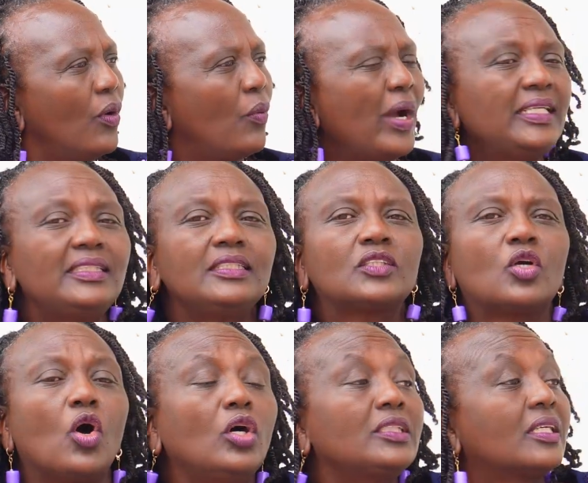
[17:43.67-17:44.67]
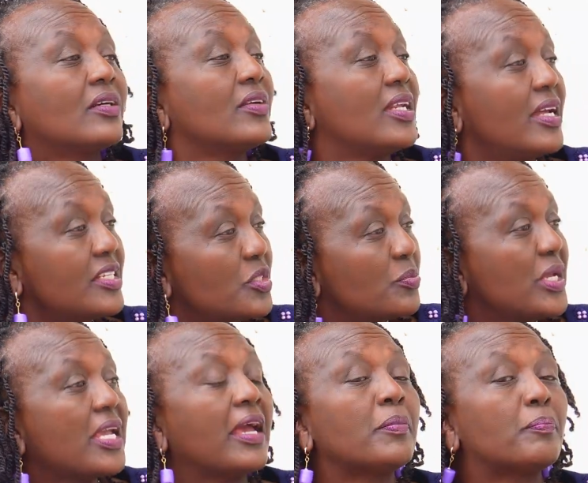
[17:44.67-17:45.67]
Why did God create
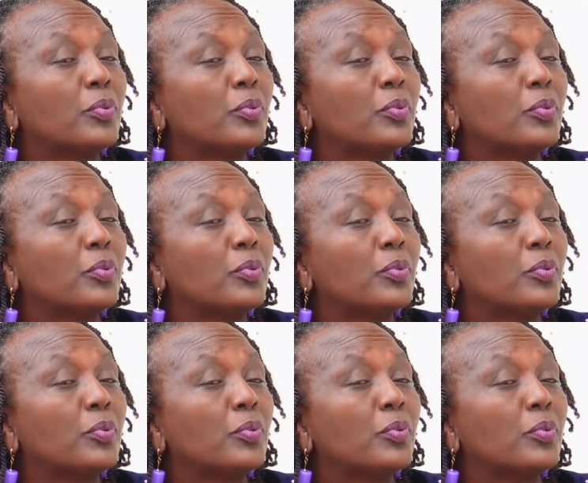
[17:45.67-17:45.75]
me and